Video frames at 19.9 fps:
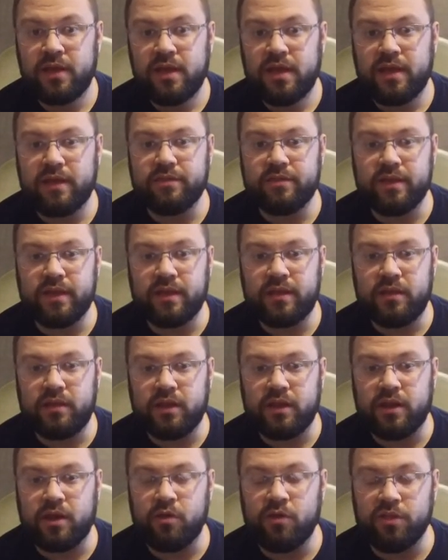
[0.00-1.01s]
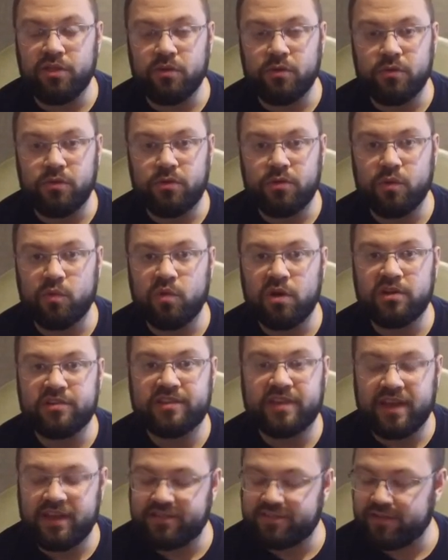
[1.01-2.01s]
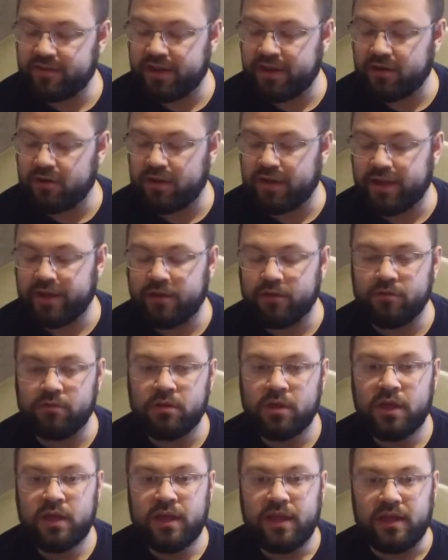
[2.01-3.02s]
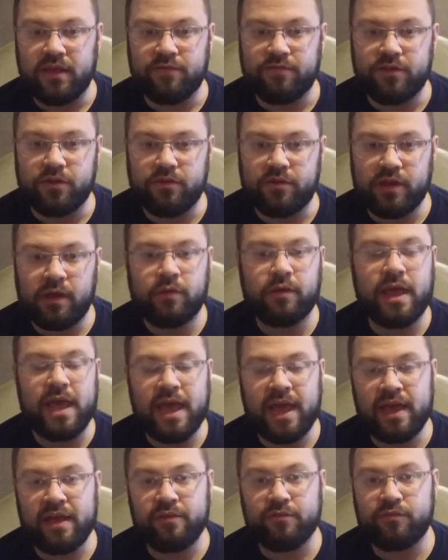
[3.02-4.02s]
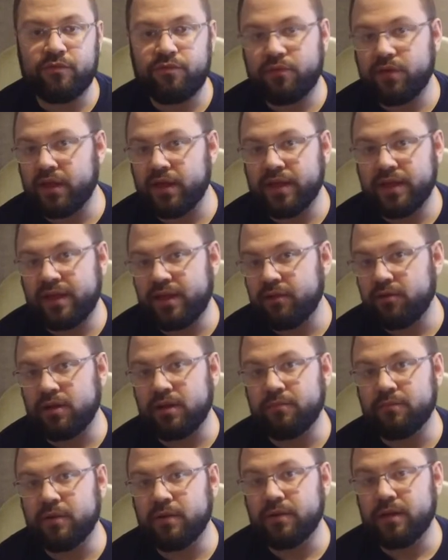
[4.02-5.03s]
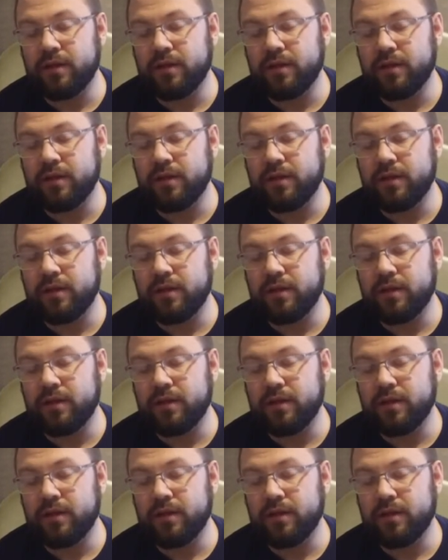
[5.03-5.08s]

And then, in the worst case scenario, if you don't have hearing